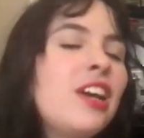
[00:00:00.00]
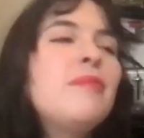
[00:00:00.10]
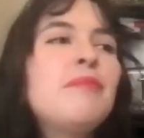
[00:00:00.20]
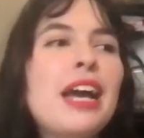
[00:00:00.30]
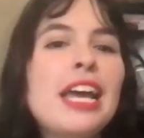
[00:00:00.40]

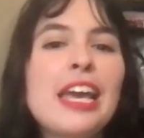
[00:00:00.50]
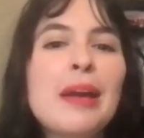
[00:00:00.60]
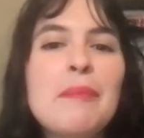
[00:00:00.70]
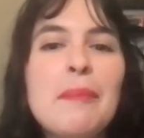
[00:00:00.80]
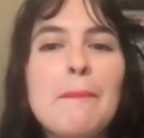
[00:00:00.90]

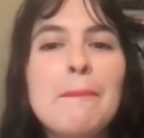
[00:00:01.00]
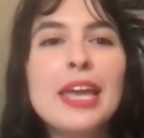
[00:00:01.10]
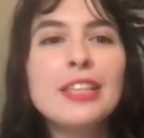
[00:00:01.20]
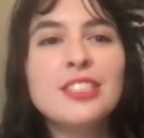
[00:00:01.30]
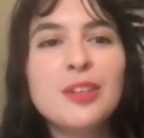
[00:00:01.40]
my
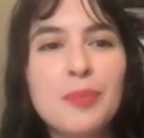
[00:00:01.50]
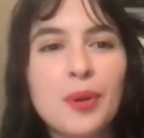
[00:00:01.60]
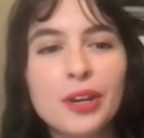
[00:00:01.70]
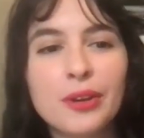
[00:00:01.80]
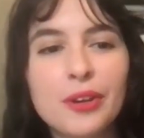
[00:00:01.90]
main
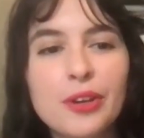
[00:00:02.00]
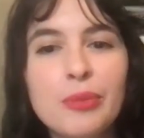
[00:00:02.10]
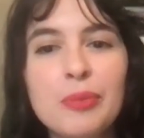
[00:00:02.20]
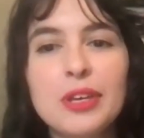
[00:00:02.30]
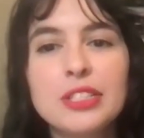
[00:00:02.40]
support
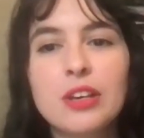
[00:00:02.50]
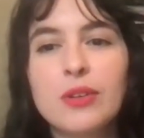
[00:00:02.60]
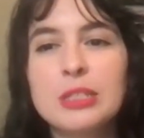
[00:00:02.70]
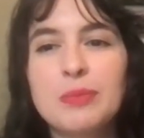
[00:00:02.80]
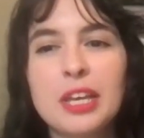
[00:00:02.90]
group has
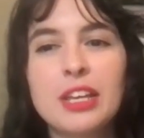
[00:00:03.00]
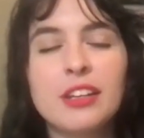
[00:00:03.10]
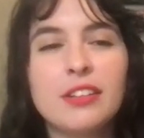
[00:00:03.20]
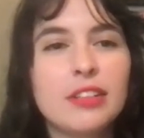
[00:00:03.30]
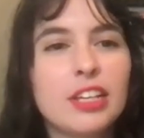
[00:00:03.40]
always
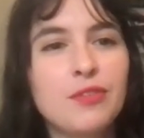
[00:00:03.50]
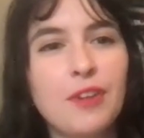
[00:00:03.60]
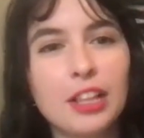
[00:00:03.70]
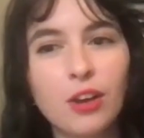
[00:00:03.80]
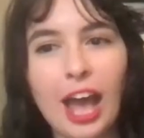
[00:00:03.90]
been like
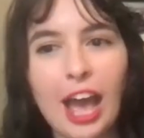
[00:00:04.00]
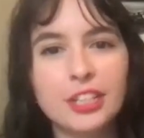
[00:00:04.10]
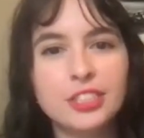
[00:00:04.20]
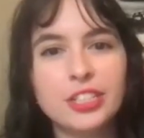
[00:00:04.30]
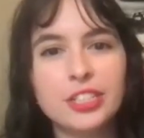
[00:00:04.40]
fellow
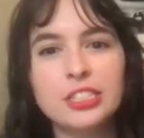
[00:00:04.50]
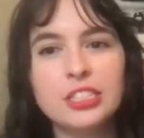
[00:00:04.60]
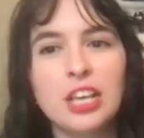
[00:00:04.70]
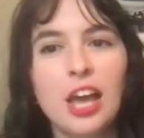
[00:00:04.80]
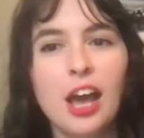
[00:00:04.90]
actors,
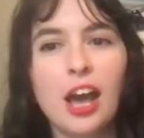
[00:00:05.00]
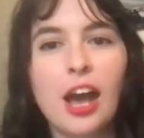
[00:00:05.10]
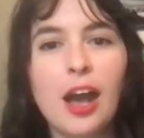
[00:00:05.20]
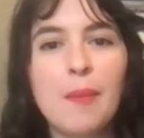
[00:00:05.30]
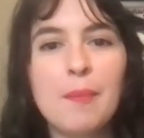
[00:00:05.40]

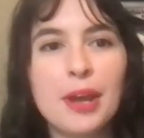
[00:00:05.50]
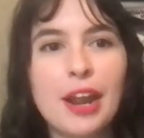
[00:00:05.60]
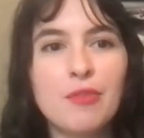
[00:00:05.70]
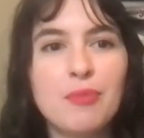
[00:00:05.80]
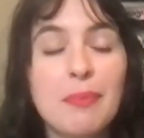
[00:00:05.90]
but
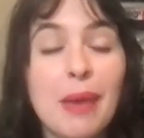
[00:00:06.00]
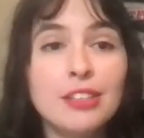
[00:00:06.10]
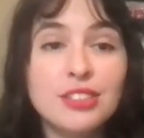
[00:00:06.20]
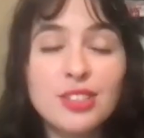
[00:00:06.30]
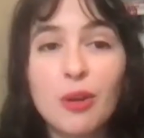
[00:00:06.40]
I've
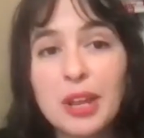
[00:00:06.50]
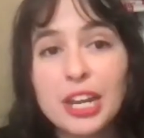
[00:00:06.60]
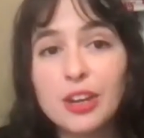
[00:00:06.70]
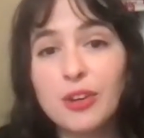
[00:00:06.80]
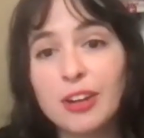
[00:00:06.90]
met so
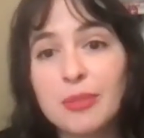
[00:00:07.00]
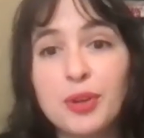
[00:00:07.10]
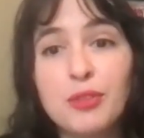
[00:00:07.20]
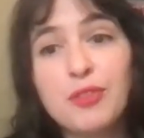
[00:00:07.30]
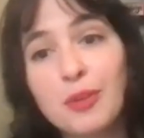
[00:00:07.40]
many
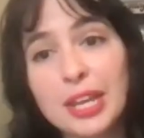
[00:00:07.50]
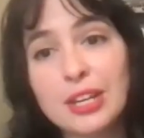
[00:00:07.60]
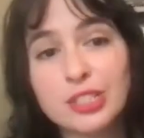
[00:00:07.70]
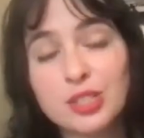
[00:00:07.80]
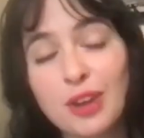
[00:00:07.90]
incredible
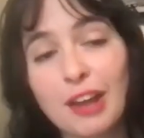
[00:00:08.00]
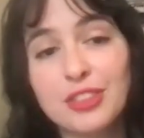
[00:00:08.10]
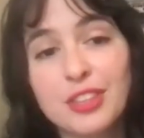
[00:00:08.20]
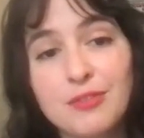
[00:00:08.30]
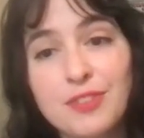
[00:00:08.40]
filmmakers
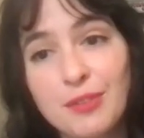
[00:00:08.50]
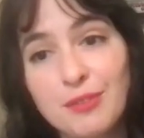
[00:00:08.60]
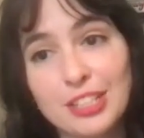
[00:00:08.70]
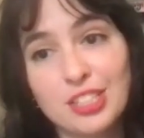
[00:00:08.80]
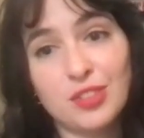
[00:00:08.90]
throughout the film
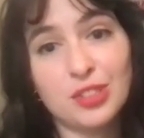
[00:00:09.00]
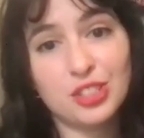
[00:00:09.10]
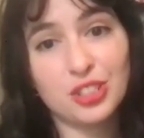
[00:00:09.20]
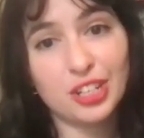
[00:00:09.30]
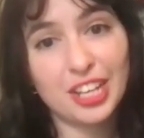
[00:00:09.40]
festival
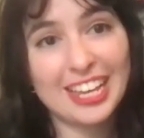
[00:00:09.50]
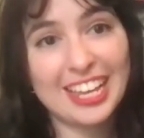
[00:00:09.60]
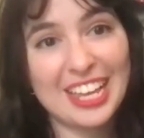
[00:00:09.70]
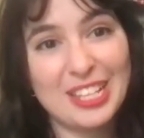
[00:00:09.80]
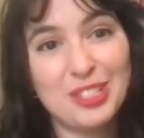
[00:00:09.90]

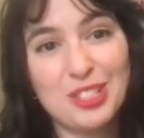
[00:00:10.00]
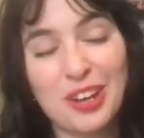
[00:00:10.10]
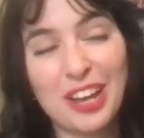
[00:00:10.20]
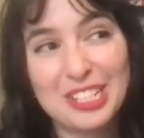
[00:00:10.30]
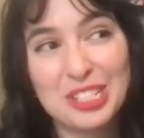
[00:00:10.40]
circuit. And so
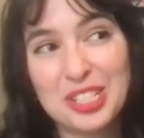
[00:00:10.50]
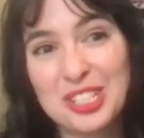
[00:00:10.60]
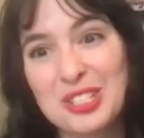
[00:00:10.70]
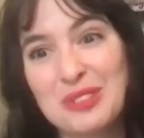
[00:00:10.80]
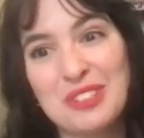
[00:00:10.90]
I actually
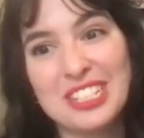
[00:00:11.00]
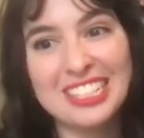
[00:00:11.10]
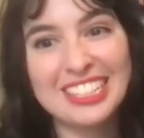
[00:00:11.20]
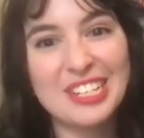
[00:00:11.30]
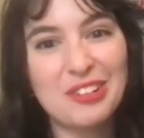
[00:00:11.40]
just
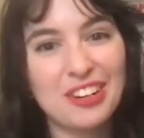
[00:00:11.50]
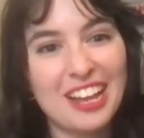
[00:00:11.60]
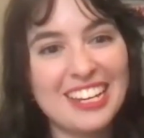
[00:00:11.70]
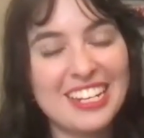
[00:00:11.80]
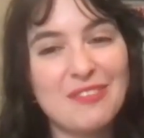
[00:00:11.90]
recently
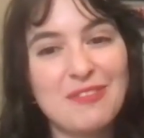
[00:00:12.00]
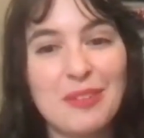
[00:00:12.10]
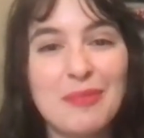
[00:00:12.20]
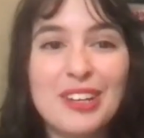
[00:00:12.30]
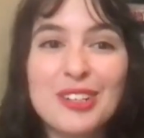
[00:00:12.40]
created a
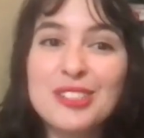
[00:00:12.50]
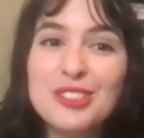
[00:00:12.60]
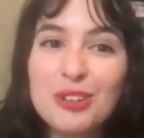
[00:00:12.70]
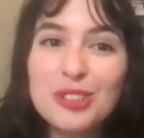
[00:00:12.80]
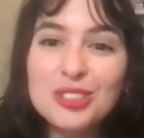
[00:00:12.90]
filmmaker
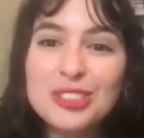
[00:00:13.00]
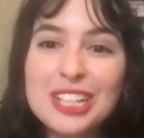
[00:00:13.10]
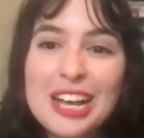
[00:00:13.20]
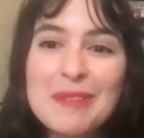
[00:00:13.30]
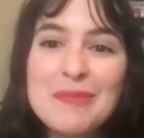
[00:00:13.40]
social
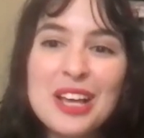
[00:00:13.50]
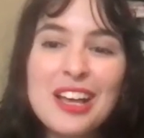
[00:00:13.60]
club